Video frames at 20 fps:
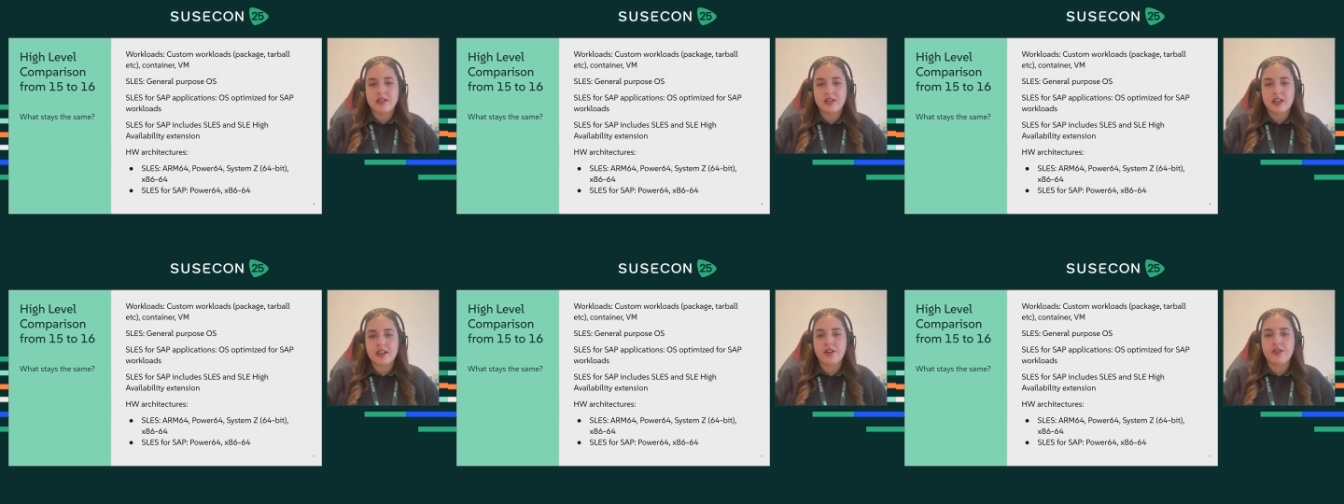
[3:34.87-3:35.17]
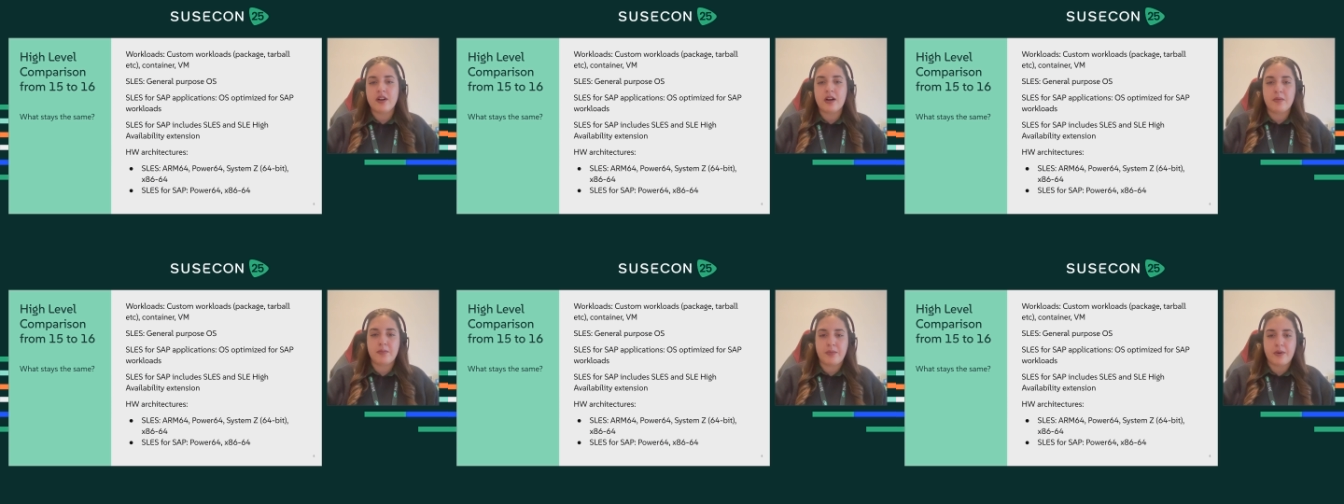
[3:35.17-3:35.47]

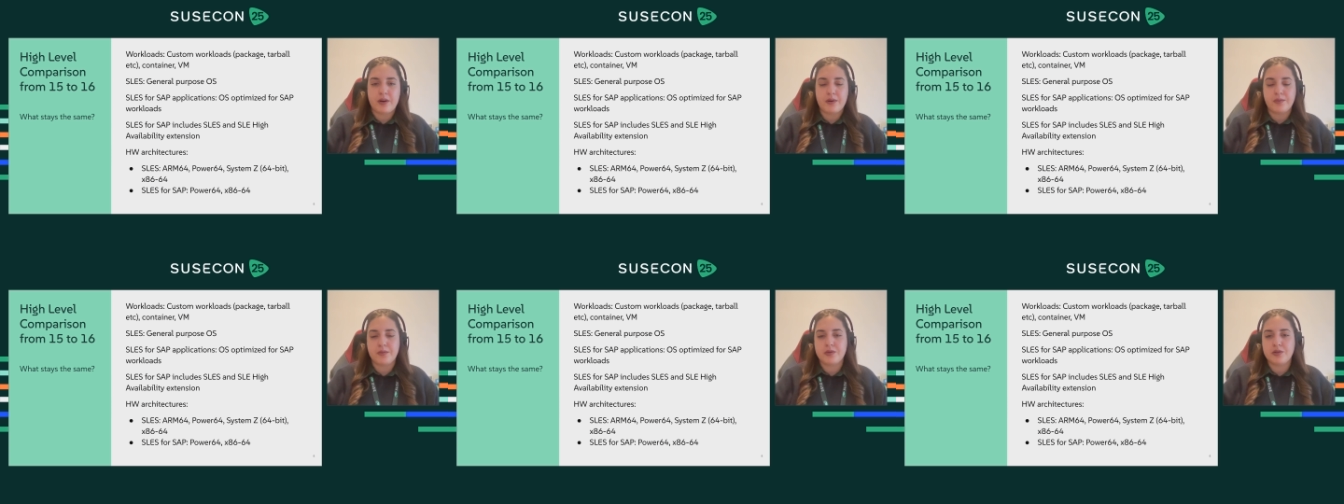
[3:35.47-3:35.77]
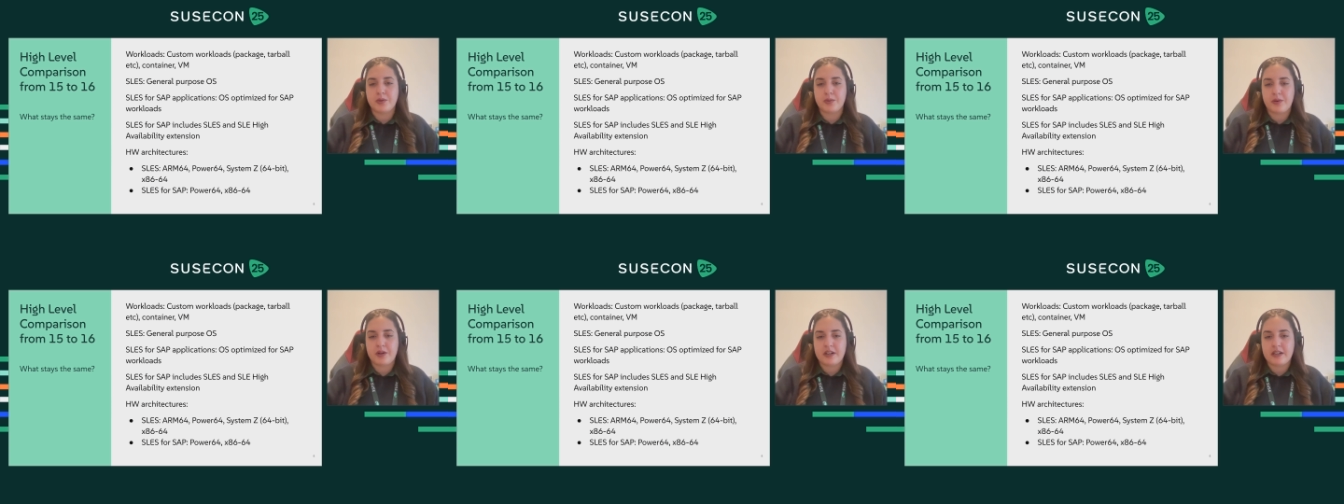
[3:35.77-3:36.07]
general
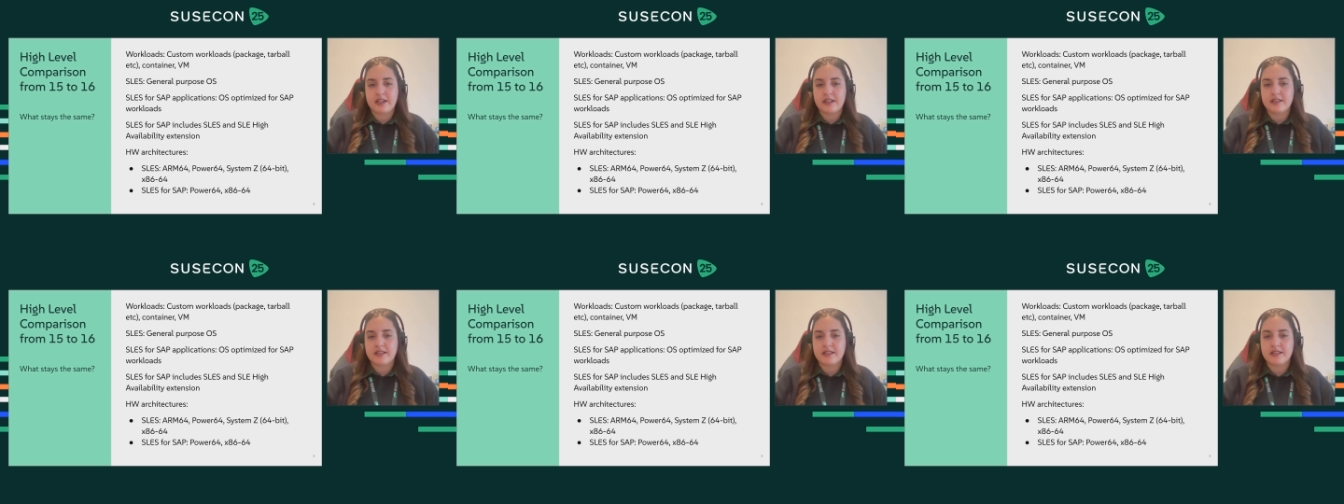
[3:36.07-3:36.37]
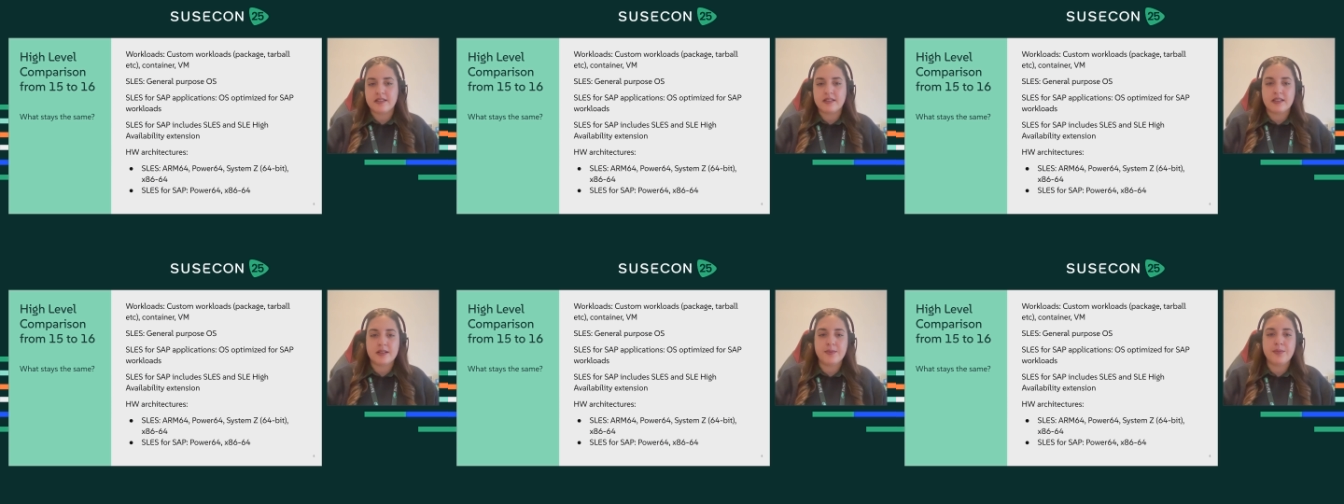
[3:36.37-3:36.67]
purpose operating
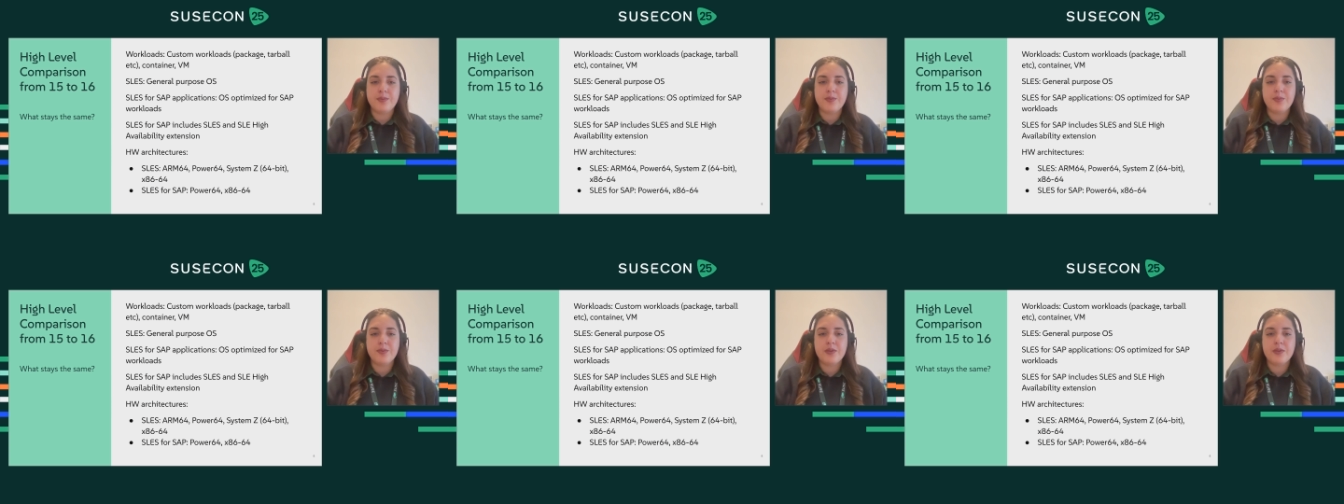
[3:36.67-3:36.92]
system